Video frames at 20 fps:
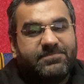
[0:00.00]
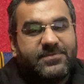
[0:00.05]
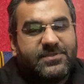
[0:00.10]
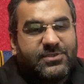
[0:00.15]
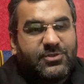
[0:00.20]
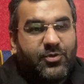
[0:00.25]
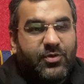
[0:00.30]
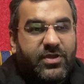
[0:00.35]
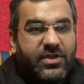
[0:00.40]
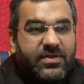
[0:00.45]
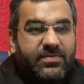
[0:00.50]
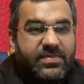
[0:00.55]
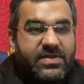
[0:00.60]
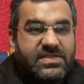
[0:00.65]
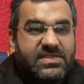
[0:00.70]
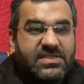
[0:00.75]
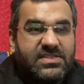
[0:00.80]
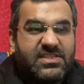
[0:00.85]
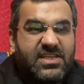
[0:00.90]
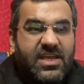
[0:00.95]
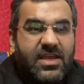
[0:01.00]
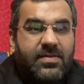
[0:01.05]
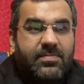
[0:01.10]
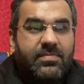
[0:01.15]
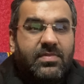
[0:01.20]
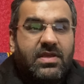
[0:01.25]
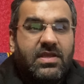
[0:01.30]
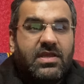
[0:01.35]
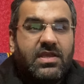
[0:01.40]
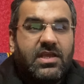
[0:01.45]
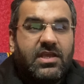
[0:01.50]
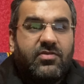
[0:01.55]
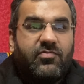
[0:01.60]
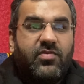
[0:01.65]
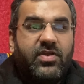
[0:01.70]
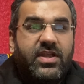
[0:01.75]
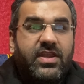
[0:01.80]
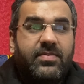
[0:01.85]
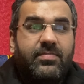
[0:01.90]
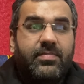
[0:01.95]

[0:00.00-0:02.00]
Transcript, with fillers: story remains the same. Equity